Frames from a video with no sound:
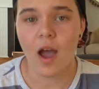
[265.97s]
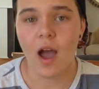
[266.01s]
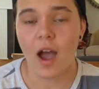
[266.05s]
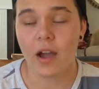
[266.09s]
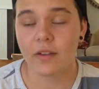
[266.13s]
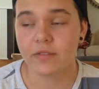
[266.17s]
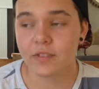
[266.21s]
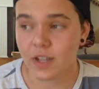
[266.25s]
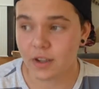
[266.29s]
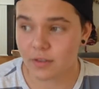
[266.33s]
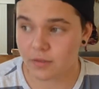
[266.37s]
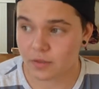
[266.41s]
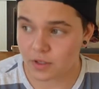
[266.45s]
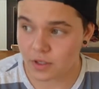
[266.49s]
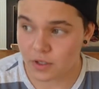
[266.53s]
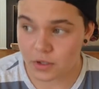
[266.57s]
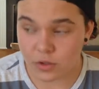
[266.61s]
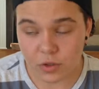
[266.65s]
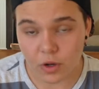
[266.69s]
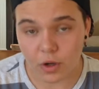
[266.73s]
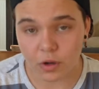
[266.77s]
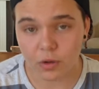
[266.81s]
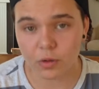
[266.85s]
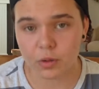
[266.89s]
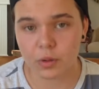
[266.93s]
I've definitely
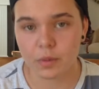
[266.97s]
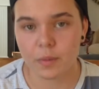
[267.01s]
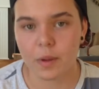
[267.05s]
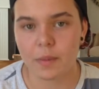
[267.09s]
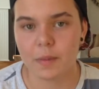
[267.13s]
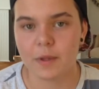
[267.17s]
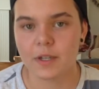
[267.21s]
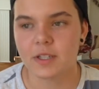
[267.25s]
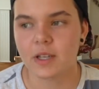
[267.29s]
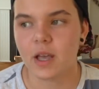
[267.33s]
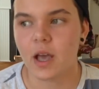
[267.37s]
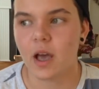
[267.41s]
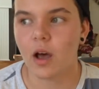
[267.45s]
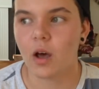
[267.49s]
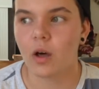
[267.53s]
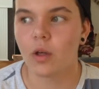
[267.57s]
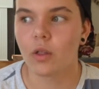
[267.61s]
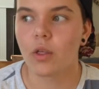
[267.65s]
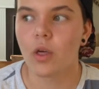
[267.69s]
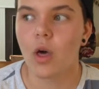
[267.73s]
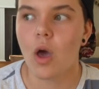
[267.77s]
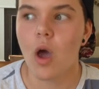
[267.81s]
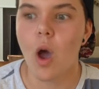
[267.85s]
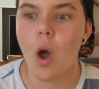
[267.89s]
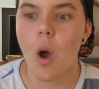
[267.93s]
struggled with my mental
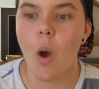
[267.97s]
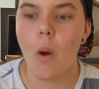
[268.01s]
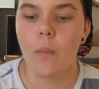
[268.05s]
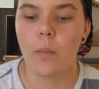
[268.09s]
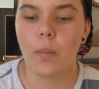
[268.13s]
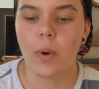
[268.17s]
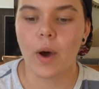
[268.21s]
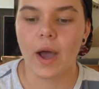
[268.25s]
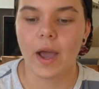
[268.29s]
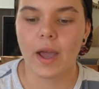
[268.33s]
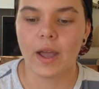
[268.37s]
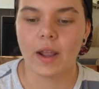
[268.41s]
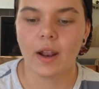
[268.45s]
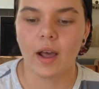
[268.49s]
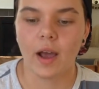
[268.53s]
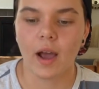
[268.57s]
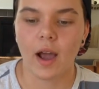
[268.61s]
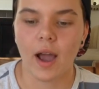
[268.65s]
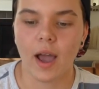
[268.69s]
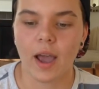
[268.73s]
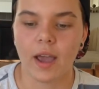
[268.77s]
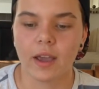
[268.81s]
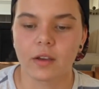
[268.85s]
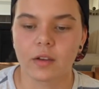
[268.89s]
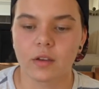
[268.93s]
health, but
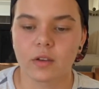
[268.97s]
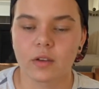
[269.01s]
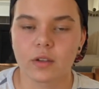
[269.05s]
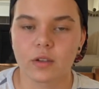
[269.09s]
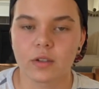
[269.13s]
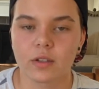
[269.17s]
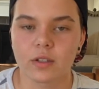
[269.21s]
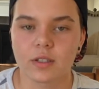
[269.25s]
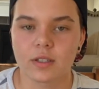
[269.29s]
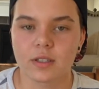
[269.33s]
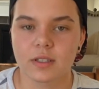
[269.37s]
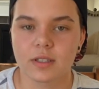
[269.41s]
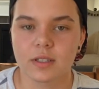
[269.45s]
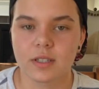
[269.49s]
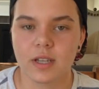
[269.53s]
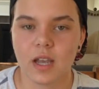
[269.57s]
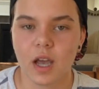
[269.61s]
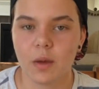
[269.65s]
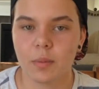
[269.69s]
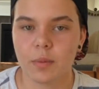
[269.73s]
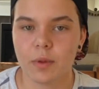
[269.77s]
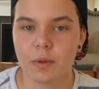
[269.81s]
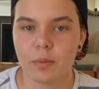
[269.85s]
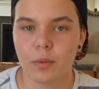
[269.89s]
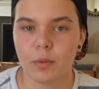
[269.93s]
I couldn't
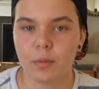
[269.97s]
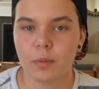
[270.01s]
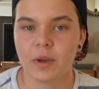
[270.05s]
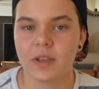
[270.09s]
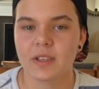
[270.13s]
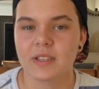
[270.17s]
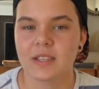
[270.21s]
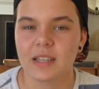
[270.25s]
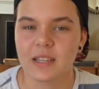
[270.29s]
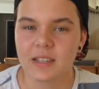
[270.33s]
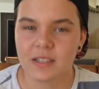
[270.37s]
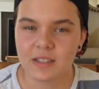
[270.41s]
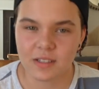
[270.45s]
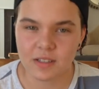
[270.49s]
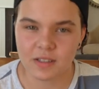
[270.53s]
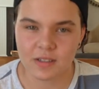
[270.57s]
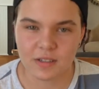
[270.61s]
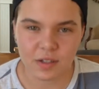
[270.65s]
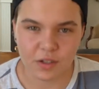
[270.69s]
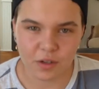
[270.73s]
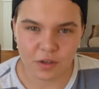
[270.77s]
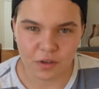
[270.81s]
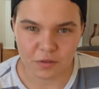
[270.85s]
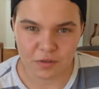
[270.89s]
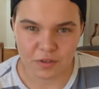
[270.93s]
tell people because I didn't
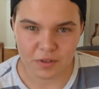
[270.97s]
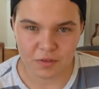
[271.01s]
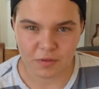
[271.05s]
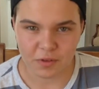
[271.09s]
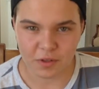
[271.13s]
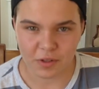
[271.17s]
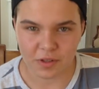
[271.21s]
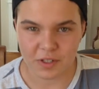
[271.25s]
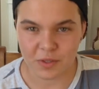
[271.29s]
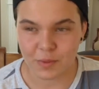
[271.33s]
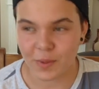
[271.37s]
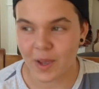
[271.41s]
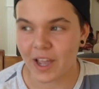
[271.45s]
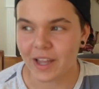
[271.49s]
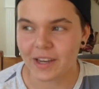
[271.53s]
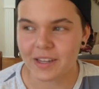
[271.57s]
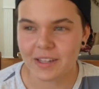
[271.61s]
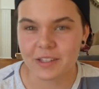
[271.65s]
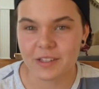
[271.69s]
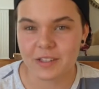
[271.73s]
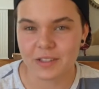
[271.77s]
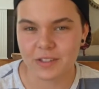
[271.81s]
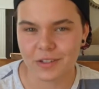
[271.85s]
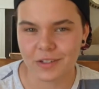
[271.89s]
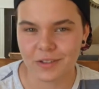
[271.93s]
deserve to feel this way. I
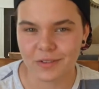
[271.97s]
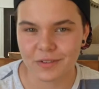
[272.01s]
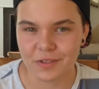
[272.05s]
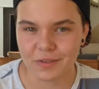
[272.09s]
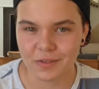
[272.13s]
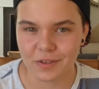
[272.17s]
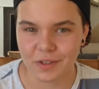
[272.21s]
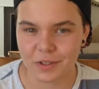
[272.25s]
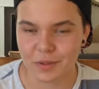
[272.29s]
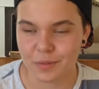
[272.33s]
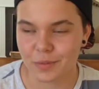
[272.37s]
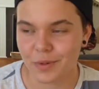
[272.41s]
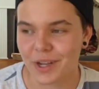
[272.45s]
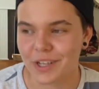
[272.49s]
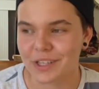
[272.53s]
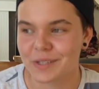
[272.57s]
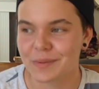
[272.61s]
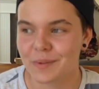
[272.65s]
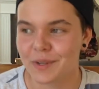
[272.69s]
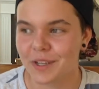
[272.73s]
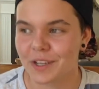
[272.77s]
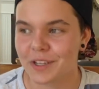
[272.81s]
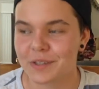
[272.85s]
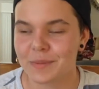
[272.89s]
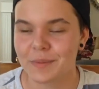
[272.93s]
didn't deserve to feel
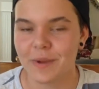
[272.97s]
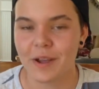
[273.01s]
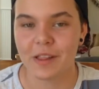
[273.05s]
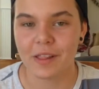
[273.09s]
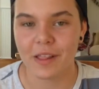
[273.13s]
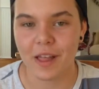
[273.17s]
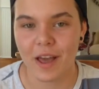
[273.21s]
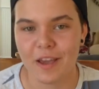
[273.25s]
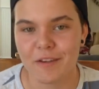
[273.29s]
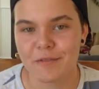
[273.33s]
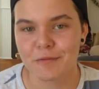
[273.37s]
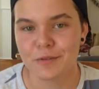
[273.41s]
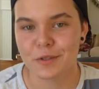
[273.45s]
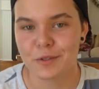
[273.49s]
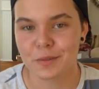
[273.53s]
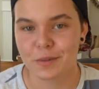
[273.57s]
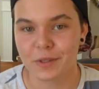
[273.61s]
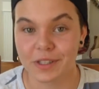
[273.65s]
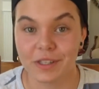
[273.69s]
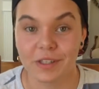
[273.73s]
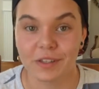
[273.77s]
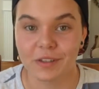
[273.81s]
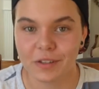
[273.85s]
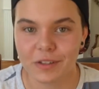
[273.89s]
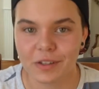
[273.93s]
depressed because my life was
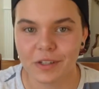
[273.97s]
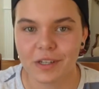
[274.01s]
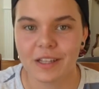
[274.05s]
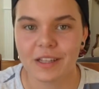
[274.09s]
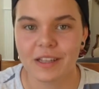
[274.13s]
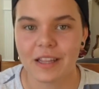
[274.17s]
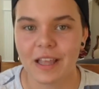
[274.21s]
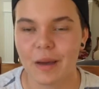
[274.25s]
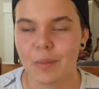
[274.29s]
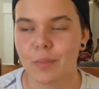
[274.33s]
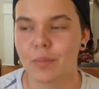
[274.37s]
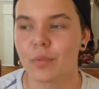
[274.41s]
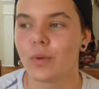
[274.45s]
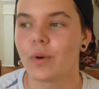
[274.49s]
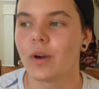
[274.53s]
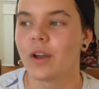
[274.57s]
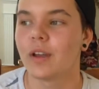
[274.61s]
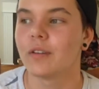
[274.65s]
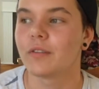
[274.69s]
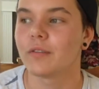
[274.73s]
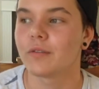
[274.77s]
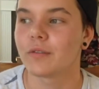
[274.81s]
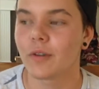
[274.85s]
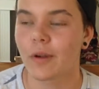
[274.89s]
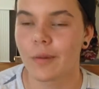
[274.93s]
really good at that
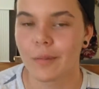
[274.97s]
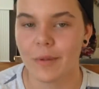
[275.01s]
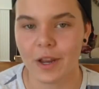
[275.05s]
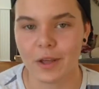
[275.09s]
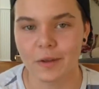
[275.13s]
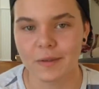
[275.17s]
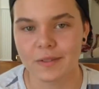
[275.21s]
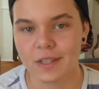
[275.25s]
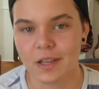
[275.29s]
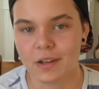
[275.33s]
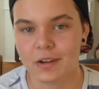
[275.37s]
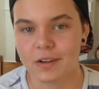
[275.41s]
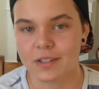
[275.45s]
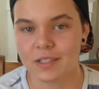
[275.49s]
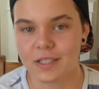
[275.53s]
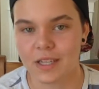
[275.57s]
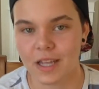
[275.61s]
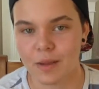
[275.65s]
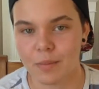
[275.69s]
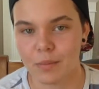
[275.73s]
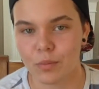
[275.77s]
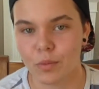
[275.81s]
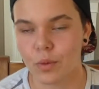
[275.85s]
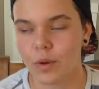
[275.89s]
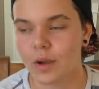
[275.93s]
point from an outsider
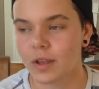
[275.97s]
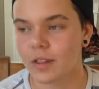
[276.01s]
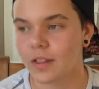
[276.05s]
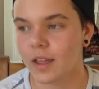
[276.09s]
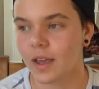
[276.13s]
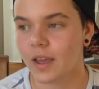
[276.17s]
standpoint.